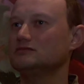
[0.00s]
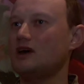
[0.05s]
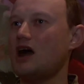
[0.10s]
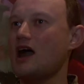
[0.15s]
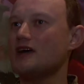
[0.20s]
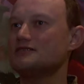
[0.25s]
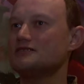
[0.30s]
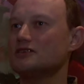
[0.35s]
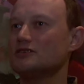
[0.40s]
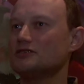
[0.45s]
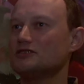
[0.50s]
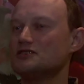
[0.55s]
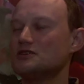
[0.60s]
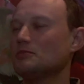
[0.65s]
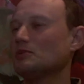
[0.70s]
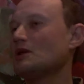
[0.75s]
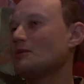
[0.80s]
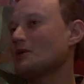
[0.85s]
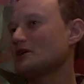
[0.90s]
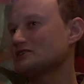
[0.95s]
either on
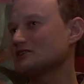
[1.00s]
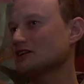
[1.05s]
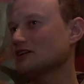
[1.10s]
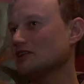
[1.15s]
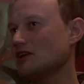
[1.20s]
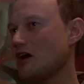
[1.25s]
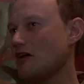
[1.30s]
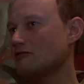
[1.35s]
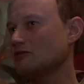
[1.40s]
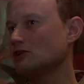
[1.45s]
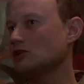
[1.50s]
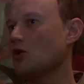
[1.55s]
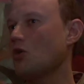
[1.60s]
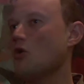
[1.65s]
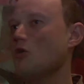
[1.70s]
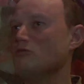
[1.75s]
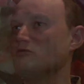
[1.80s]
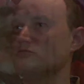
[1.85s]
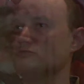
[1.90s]
diplomatic level or